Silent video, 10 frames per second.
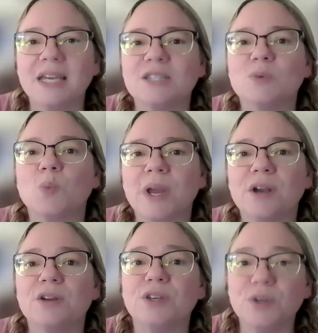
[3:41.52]
It's
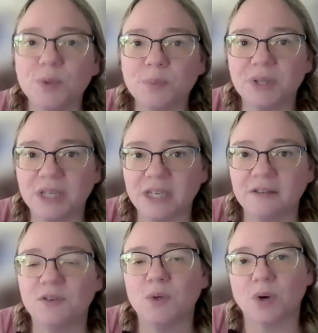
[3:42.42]
where you
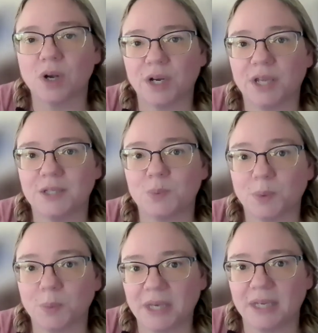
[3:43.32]
believe your audience
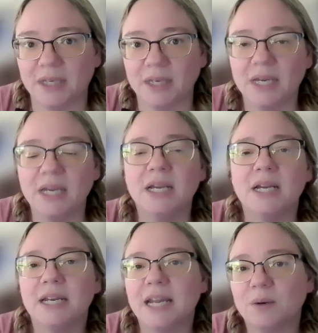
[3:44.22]
will be.
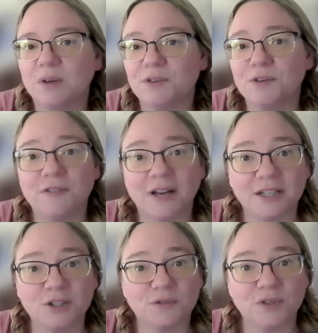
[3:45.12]
Now, if you
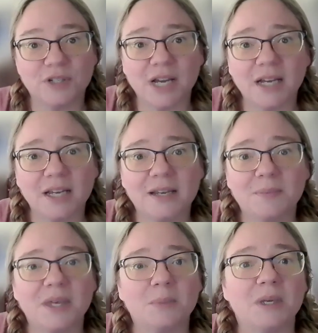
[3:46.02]
find over
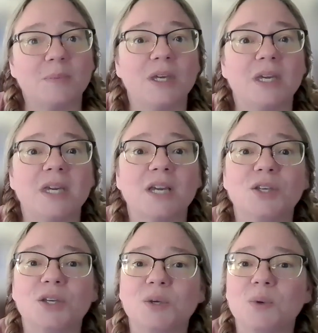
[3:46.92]
time that maybe
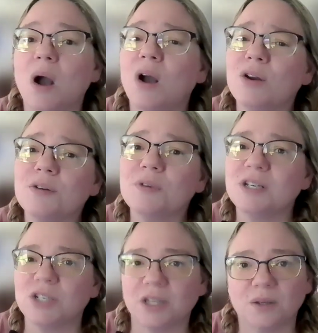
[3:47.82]
you aren't
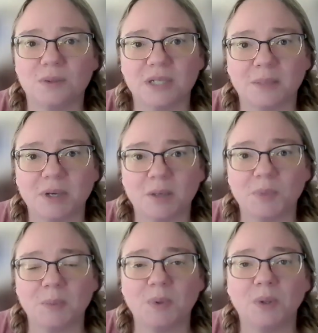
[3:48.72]
reaching those amount of
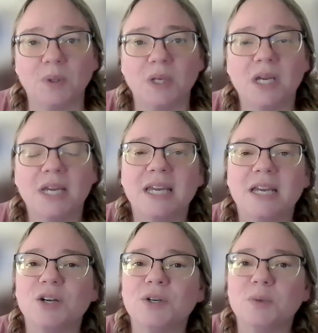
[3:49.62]
people,
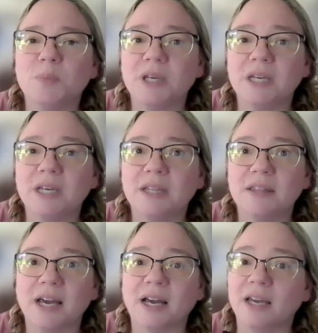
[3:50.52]
it could be
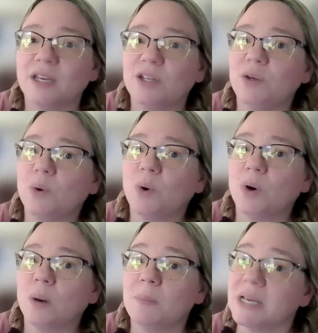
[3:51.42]
that
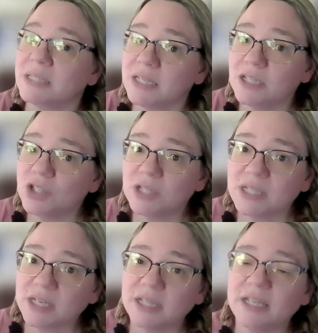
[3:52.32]
your message
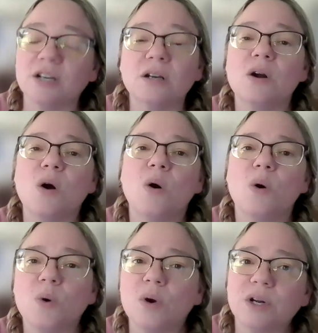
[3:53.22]
isn't clear,
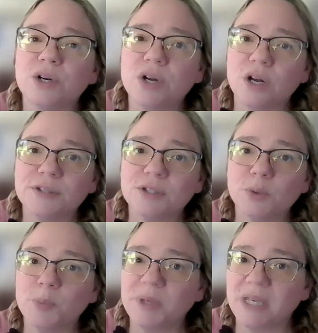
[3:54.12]
or it could
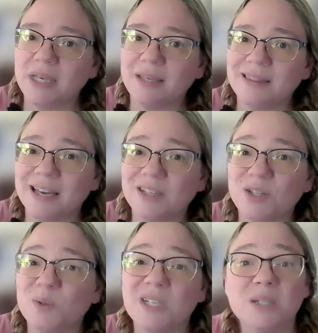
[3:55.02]
also be that
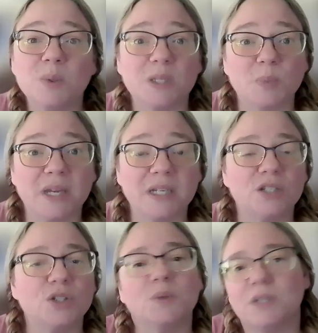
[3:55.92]
you need to expand
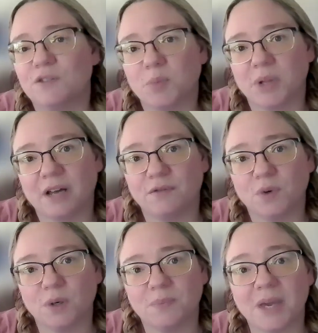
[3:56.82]
it to a different
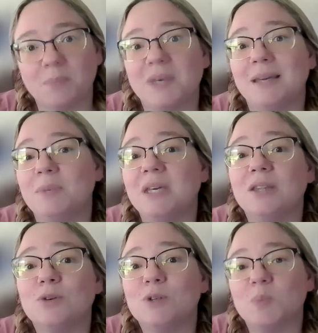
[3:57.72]
platform, that
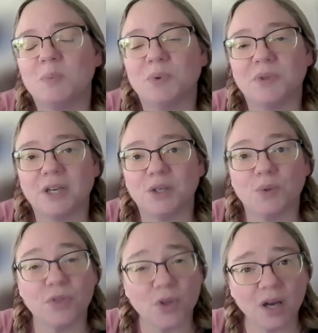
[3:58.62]
maybe those people that you
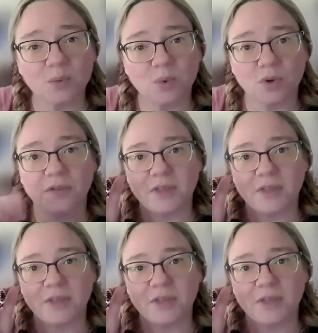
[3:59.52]
thought were